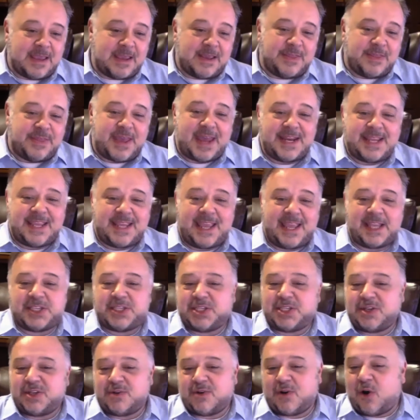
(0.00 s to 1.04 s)
That
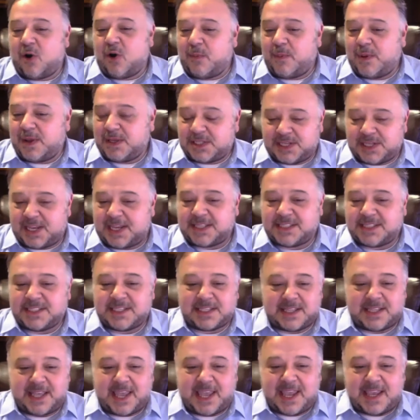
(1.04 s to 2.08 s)
gets you a whole bunch of
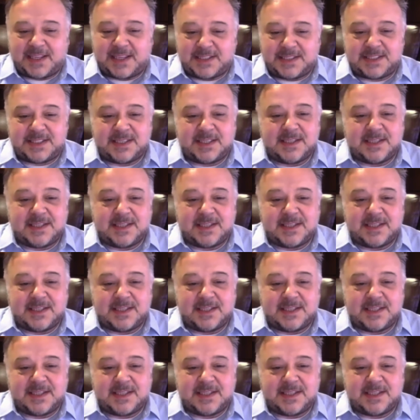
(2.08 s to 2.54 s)
SLAs.